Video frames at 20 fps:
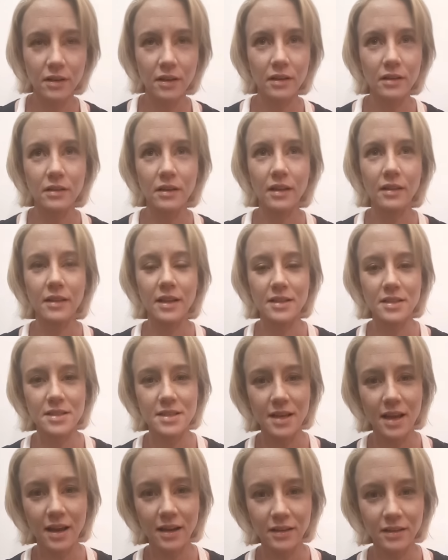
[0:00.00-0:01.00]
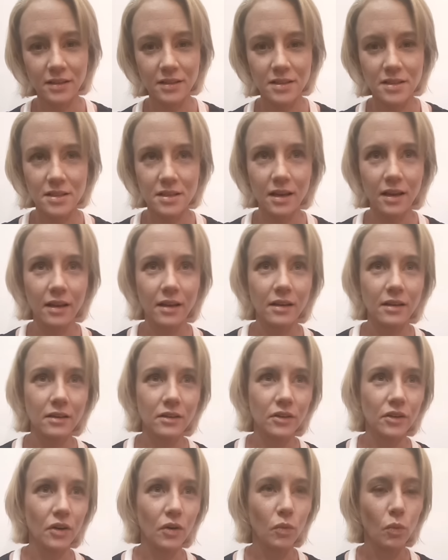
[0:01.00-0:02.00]
and that sadness
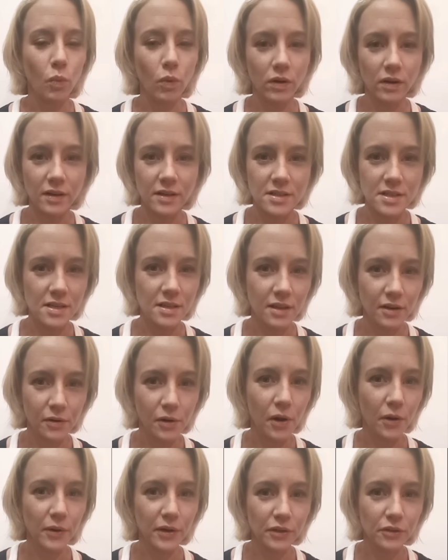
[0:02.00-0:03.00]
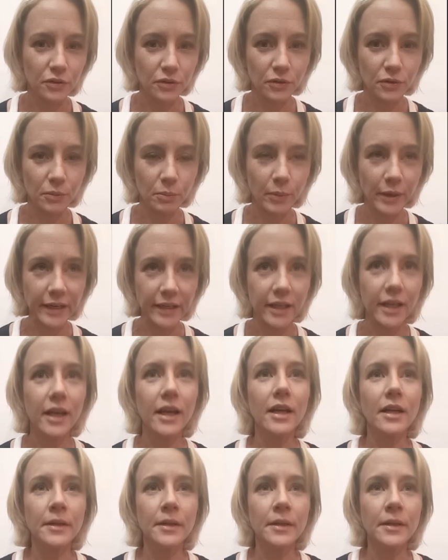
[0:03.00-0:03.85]
and, what it is that they're going through. But